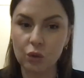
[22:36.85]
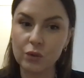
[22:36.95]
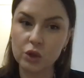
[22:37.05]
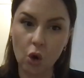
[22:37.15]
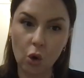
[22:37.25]

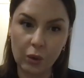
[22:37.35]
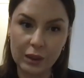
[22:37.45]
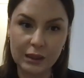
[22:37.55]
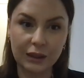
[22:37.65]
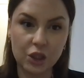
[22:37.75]
So it was
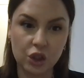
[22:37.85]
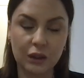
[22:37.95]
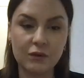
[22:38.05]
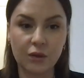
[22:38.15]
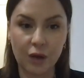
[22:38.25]
always
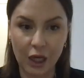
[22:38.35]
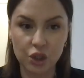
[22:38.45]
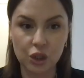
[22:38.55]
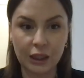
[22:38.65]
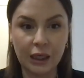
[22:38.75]
initiatives that are
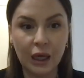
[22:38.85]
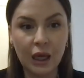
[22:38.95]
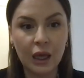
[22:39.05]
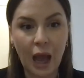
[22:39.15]
actually